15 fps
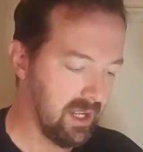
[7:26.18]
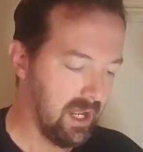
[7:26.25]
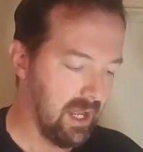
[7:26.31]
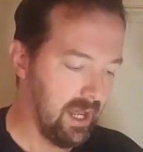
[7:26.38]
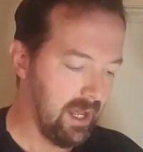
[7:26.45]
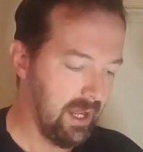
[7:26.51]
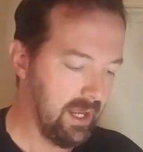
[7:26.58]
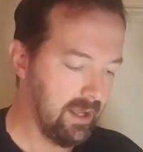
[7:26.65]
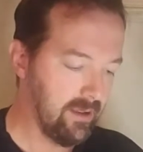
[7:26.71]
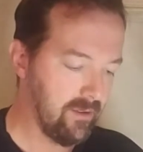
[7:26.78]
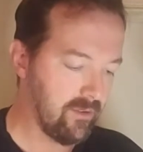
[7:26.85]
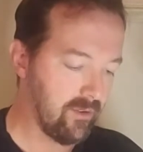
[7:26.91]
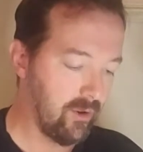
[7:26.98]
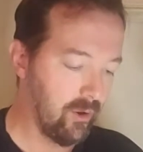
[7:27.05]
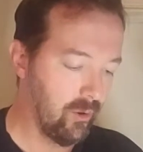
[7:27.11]
And
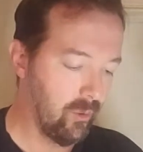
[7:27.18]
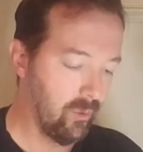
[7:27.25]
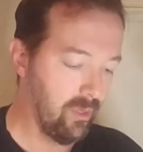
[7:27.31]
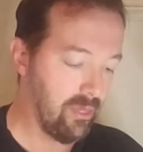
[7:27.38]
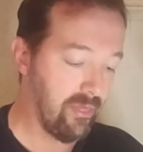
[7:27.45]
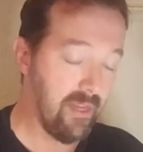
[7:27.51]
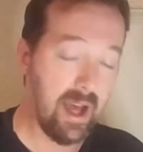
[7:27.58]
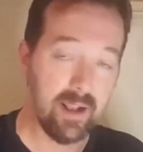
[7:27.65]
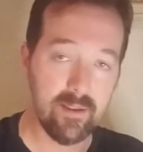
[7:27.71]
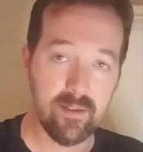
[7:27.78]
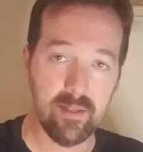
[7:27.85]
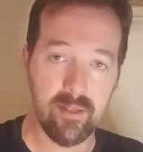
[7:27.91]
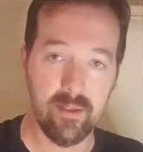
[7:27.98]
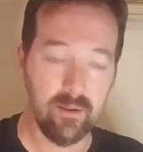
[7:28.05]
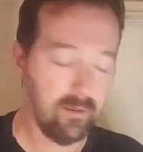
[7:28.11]
so that's
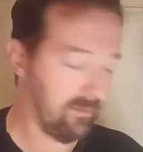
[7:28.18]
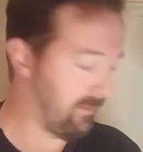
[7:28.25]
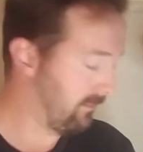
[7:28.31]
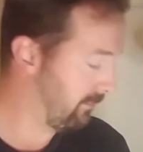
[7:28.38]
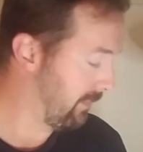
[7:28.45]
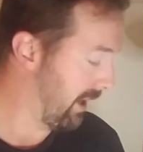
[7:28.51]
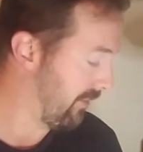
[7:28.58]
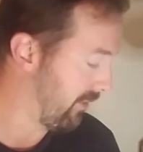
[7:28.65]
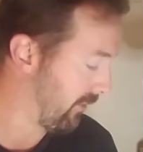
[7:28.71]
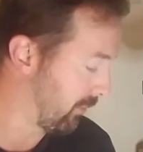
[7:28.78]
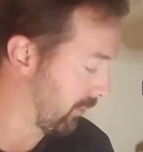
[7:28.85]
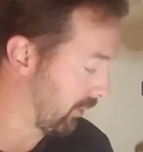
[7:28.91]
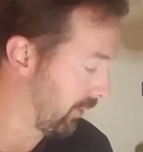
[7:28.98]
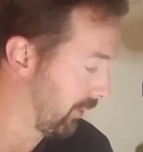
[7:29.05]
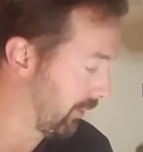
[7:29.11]
the method we're
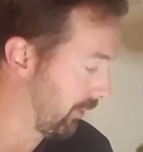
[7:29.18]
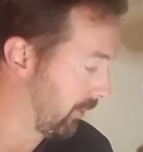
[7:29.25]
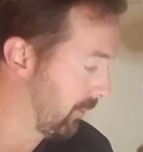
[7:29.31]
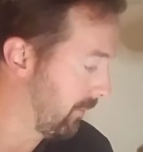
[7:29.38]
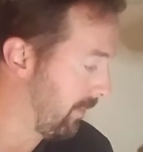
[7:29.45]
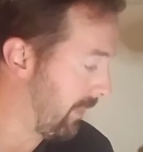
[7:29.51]
going to do.